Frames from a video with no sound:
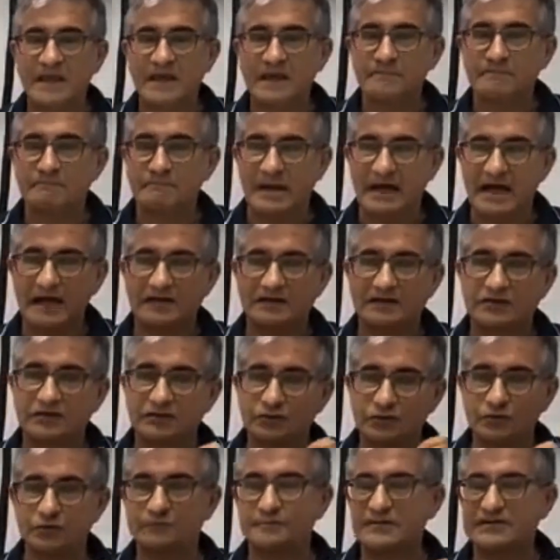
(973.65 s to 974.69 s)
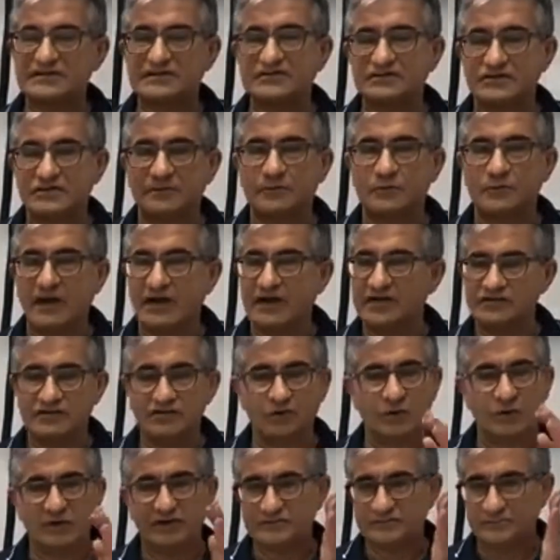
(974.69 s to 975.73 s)
but good business operators
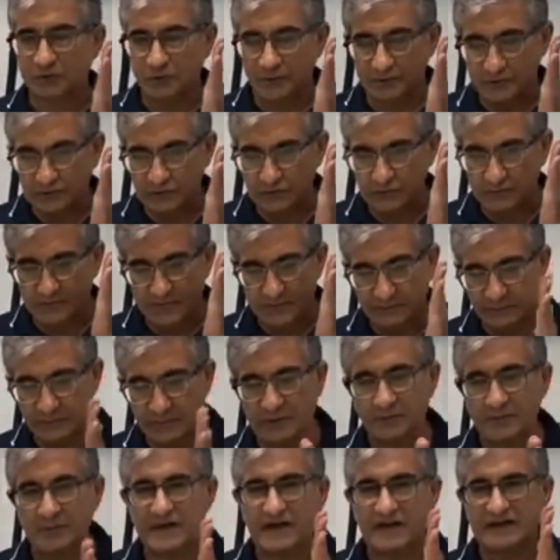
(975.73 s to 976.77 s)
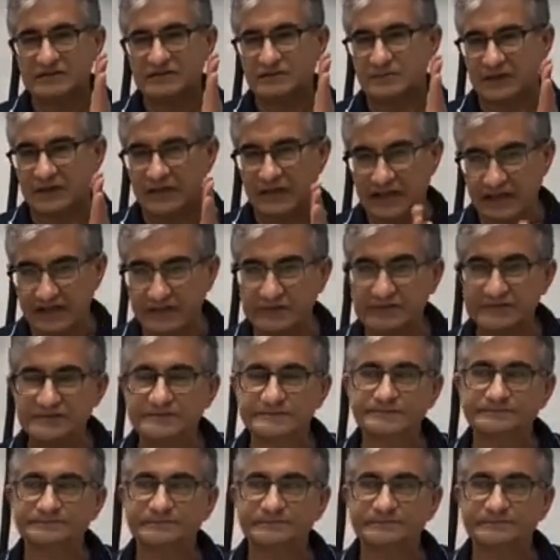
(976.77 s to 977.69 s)
always do proper management accounts.